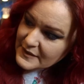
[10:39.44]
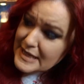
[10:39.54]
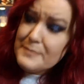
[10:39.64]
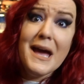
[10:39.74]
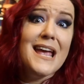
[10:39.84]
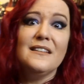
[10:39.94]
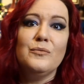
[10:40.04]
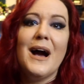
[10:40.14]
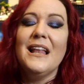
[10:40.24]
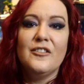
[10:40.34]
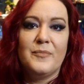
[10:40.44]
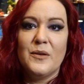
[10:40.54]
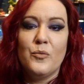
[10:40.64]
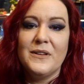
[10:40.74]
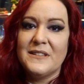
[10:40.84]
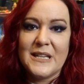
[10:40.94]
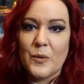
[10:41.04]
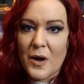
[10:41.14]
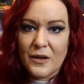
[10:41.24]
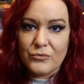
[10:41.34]
He may as well have been
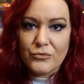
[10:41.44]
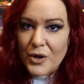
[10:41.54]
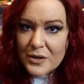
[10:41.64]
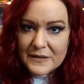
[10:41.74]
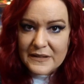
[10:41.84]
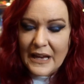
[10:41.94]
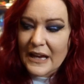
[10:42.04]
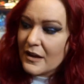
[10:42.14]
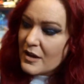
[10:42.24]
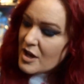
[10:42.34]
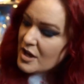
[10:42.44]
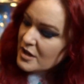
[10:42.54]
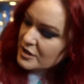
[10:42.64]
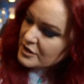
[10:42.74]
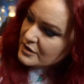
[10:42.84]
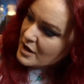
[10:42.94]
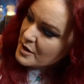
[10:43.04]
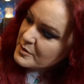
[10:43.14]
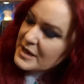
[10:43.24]
Wizarding World royalty, you know.